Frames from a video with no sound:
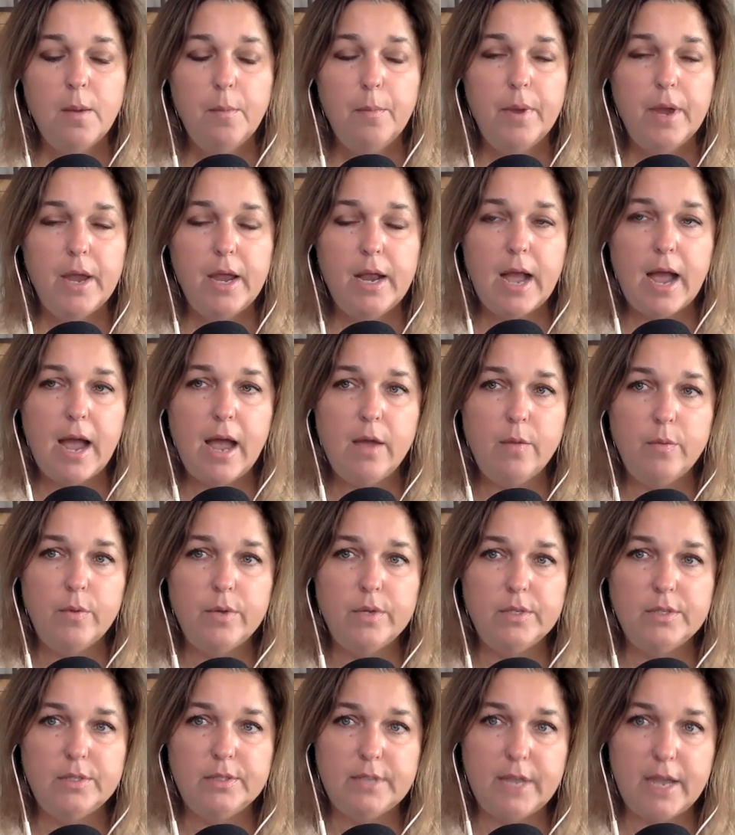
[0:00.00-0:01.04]
But I
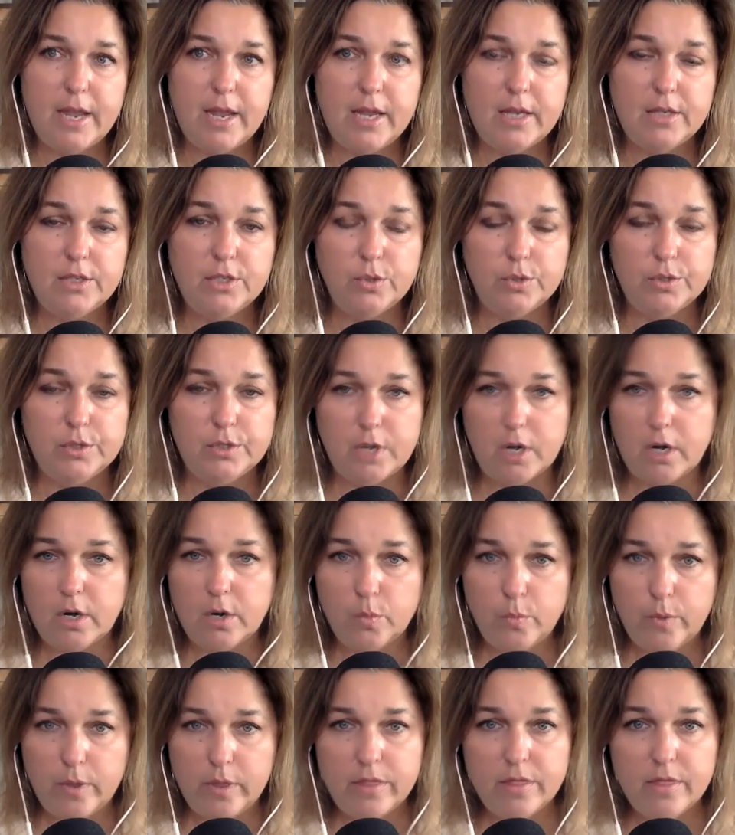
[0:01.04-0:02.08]
would say to
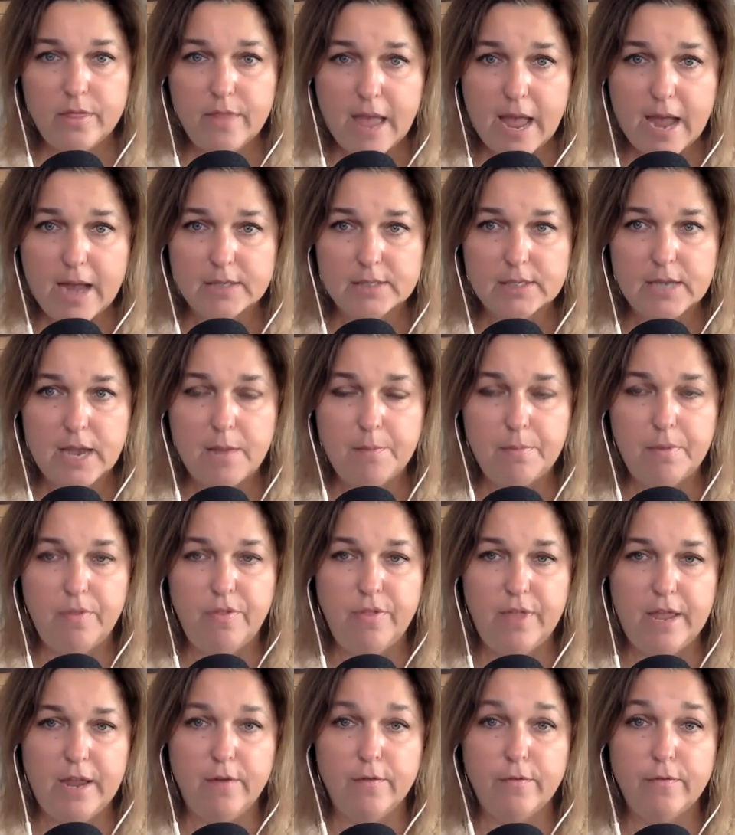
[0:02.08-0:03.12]
start with that type of
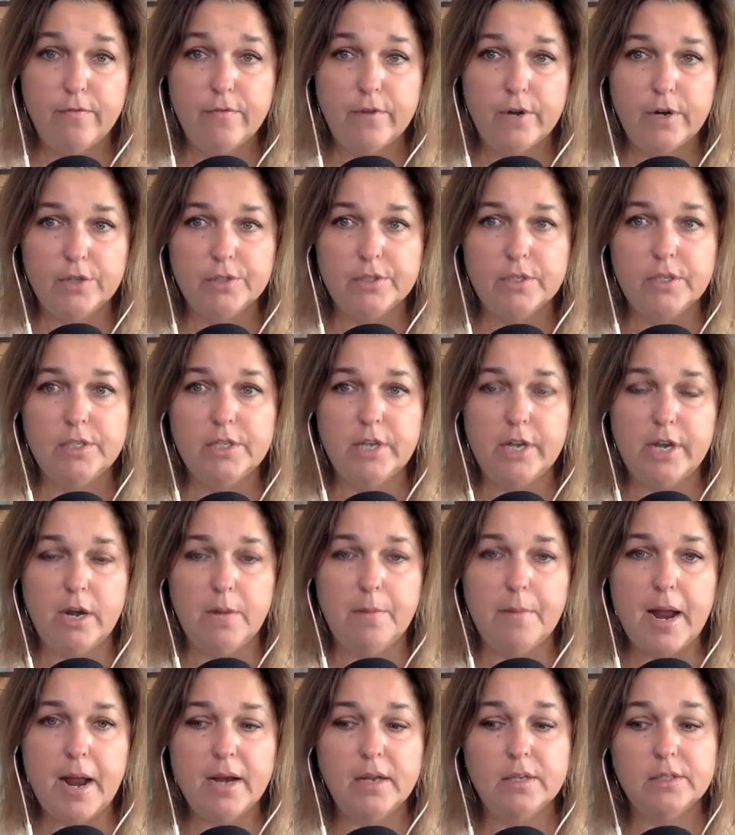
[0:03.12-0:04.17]
thing first, until
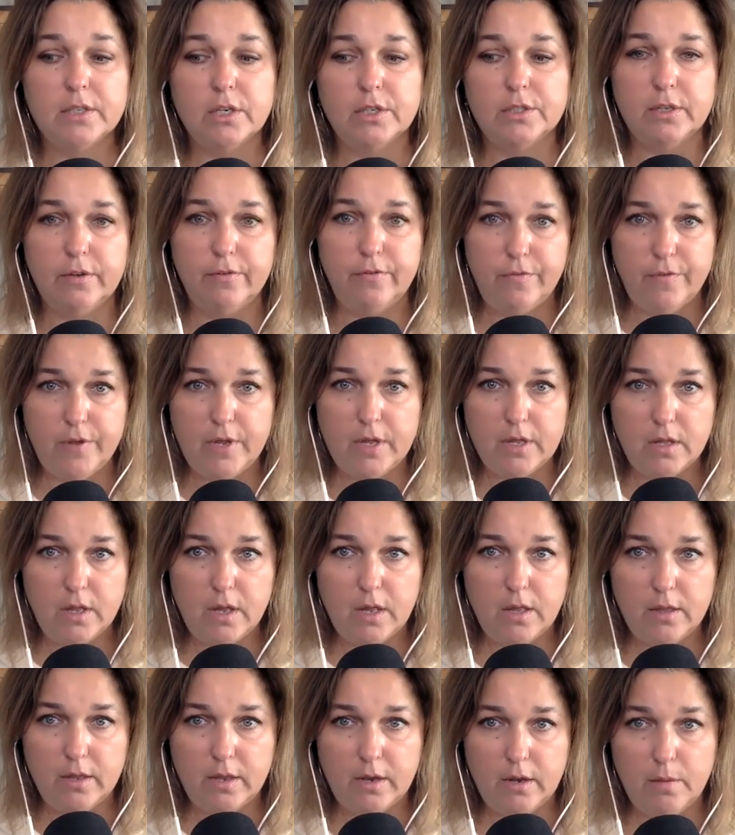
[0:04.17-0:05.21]
your body starts to feel
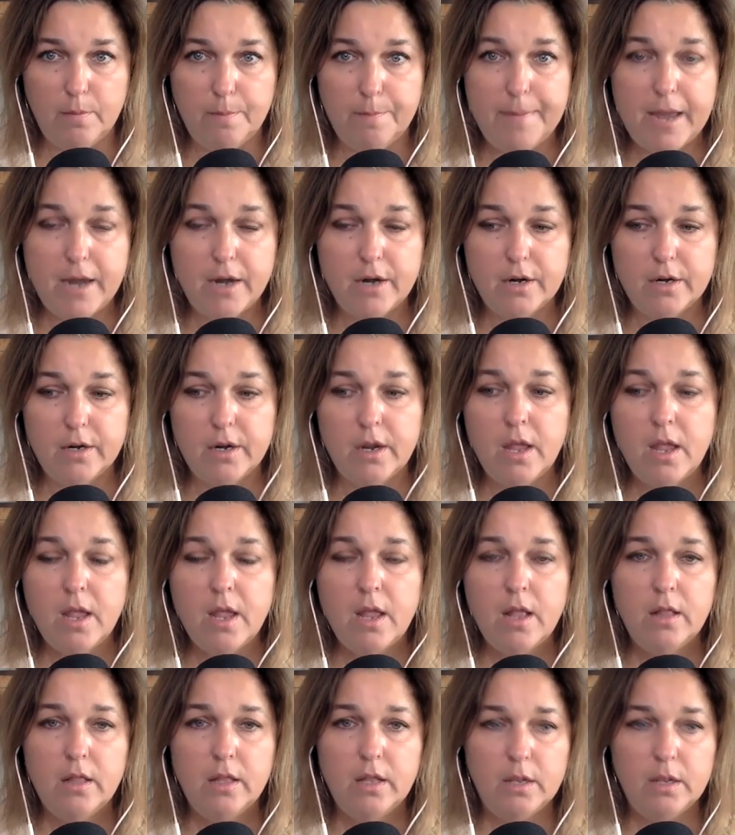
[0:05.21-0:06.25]
a little better, a
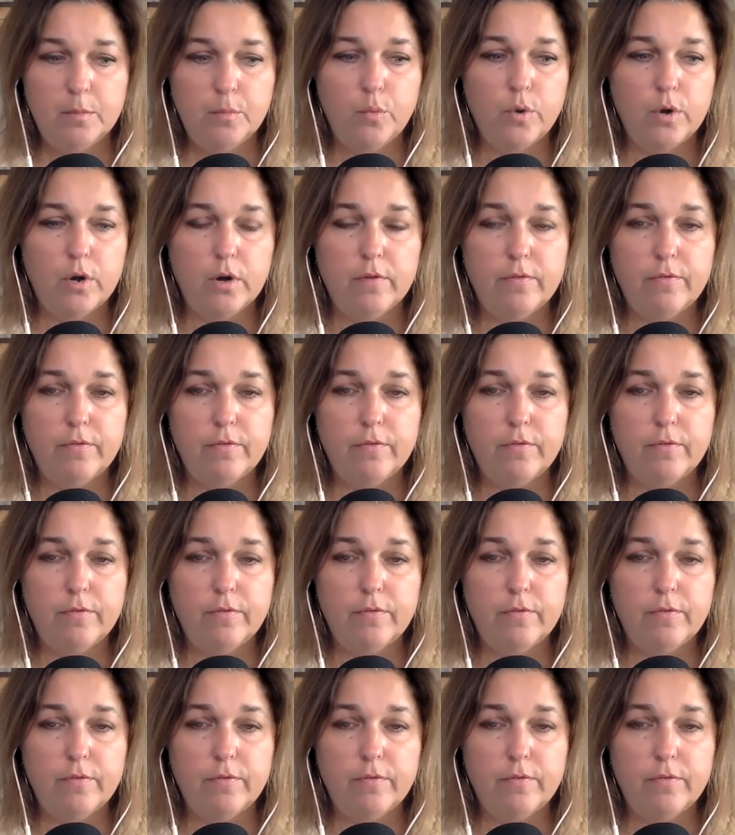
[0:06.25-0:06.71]
little more